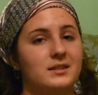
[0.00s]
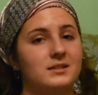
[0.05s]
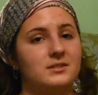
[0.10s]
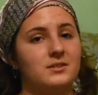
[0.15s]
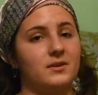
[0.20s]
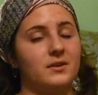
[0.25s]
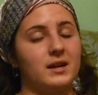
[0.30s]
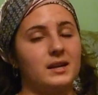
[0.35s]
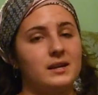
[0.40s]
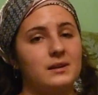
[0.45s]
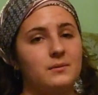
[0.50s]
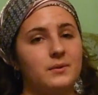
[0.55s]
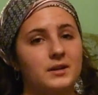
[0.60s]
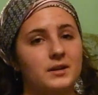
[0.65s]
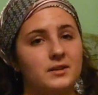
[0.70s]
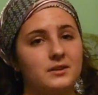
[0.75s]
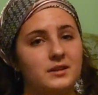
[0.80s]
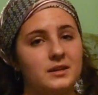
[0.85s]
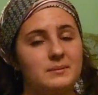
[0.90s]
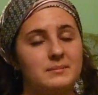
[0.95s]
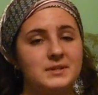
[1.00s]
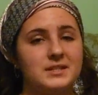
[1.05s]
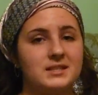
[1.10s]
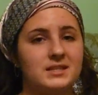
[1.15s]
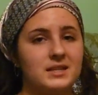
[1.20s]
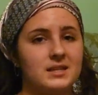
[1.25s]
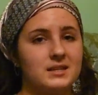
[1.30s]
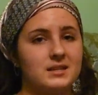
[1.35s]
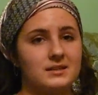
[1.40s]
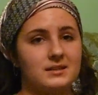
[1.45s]
So anywhere you're going to be
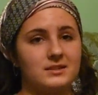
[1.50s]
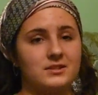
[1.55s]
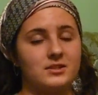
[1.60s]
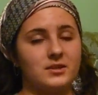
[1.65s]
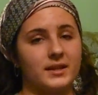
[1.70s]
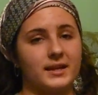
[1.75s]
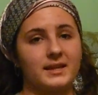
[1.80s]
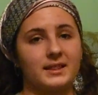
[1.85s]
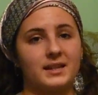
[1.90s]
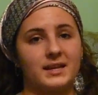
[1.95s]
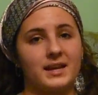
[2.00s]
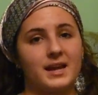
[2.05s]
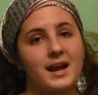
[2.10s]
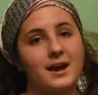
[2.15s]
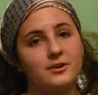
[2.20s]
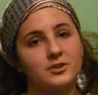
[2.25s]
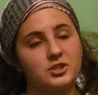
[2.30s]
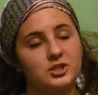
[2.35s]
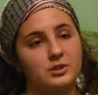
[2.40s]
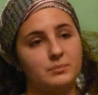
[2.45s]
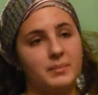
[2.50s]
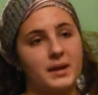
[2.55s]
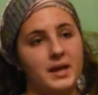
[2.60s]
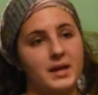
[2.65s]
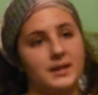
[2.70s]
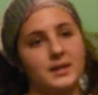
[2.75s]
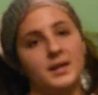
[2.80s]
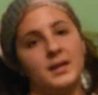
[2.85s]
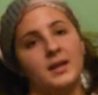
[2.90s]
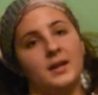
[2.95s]
sitting, so like the couch, your
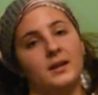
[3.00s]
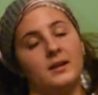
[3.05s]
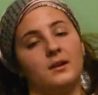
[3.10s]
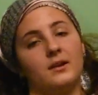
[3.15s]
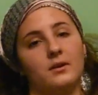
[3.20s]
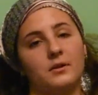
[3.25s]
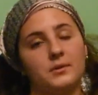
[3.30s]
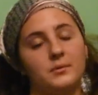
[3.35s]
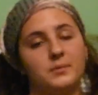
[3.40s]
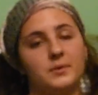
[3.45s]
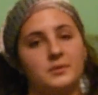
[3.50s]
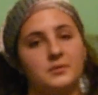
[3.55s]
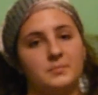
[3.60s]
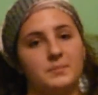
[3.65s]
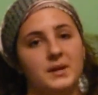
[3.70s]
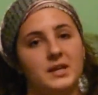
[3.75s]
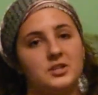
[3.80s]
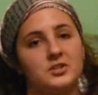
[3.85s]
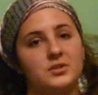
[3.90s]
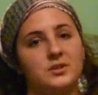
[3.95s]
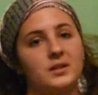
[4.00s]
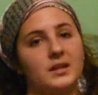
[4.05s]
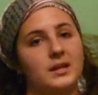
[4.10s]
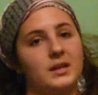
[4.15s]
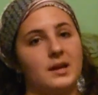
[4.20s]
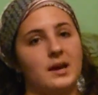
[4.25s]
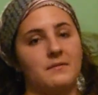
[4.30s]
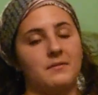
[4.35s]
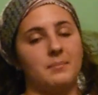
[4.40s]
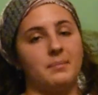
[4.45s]
bed, you're going to want to make sure that
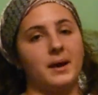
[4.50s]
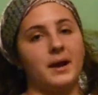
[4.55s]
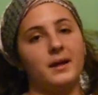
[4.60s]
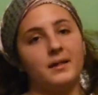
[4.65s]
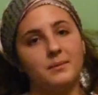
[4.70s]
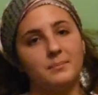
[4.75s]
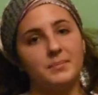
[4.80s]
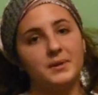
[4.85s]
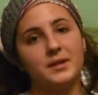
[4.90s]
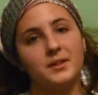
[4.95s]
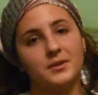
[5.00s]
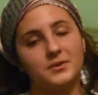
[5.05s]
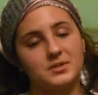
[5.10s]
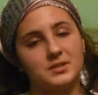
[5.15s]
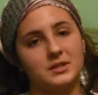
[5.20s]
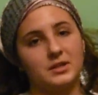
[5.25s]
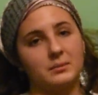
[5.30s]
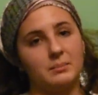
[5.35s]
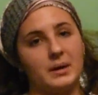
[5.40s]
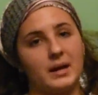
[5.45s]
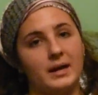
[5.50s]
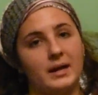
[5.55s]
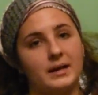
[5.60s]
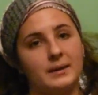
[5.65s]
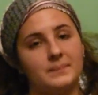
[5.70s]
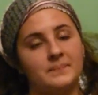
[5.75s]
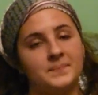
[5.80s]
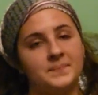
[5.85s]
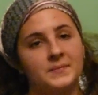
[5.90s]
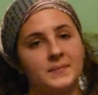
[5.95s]
you have a pile of pillows
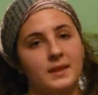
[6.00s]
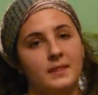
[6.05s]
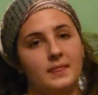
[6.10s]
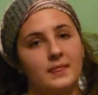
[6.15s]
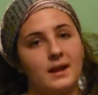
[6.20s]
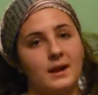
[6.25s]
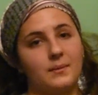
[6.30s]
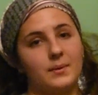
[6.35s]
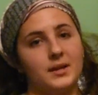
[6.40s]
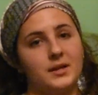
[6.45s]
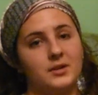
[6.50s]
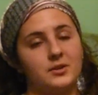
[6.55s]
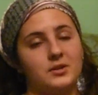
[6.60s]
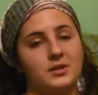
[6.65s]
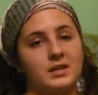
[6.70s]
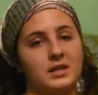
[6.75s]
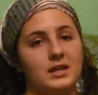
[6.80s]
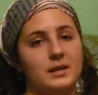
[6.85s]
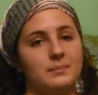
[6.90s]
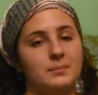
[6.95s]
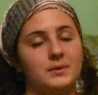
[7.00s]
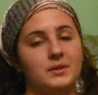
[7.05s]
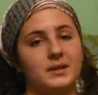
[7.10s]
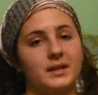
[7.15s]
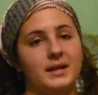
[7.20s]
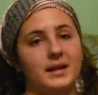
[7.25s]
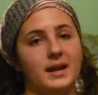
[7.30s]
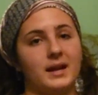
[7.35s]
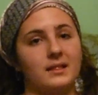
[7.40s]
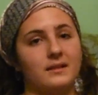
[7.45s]
nearby. That way you can keep your
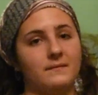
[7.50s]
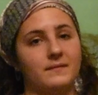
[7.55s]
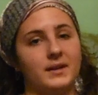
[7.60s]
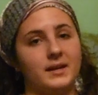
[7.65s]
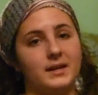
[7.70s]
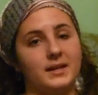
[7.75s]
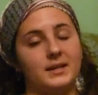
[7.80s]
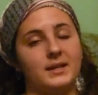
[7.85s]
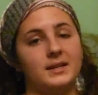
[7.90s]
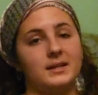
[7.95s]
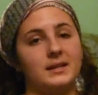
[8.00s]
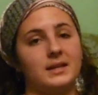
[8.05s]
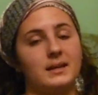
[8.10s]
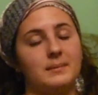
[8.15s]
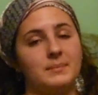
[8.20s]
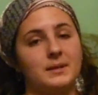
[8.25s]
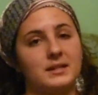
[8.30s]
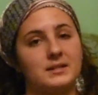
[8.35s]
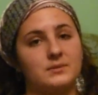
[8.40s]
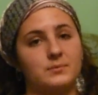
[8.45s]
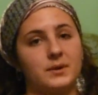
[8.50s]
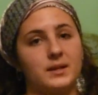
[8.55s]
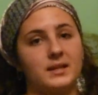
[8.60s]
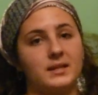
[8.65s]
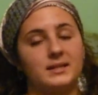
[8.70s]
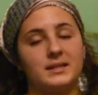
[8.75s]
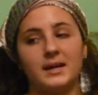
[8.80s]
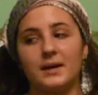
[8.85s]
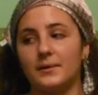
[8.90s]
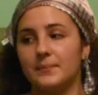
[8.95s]
leg elevated and keep that
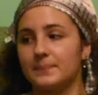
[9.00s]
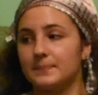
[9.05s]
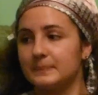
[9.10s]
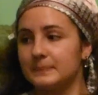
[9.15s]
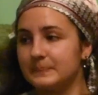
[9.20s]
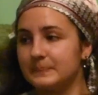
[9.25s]
swelling down.